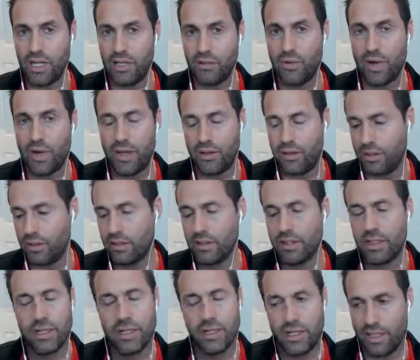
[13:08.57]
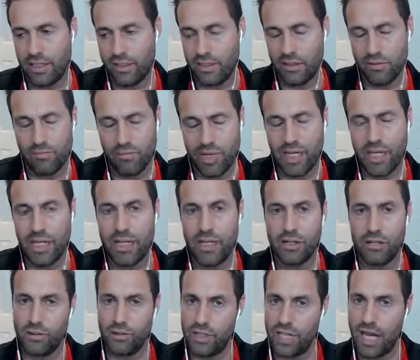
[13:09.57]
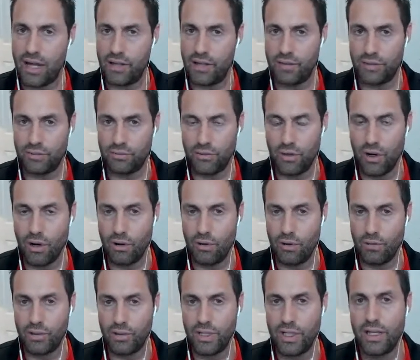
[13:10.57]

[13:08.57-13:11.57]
whether it's immediate or down the road.